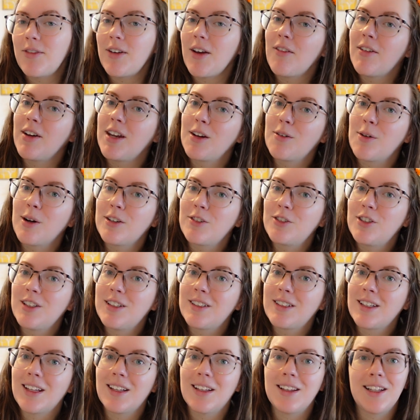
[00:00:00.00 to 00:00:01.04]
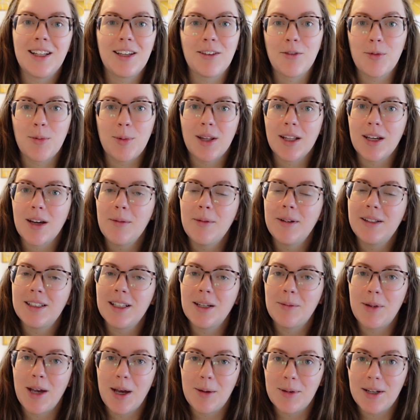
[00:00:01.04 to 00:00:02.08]
If you have any questions, leave them in the comments.
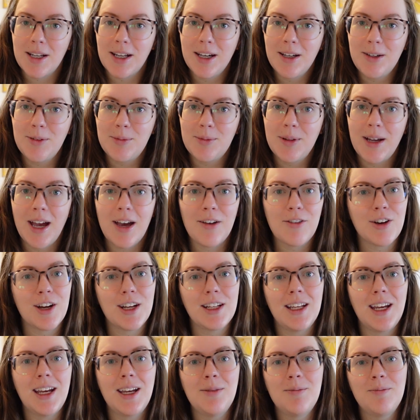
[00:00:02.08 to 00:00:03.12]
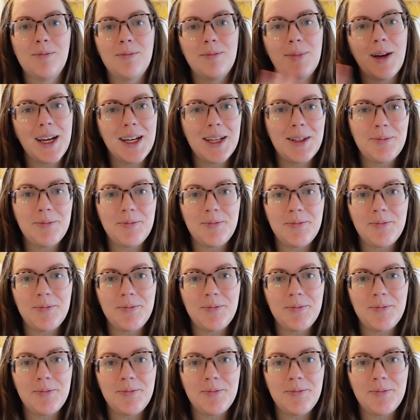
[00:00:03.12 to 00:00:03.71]
I'm happy to help. Have a great day. Bye.